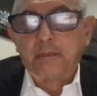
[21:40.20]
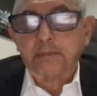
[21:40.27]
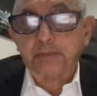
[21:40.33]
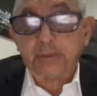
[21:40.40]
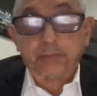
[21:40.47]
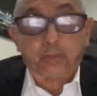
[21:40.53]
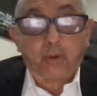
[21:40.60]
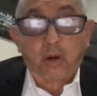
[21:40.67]

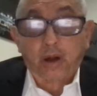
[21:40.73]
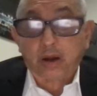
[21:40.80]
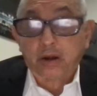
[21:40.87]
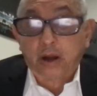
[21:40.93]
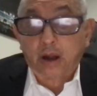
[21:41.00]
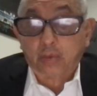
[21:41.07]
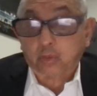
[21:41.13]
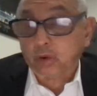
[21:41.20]
People
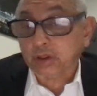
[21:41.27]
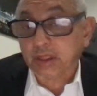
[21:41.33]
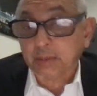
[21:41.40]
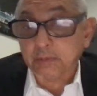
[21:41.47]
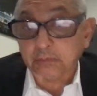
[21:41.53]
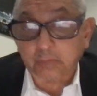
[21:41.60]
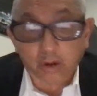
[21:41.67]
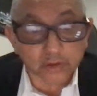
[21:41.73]
are
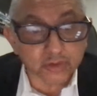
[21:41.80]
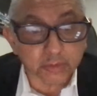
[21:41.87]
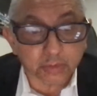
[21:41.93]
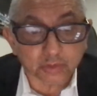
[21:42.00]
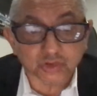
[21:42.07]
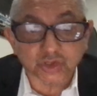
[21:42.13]
working multiple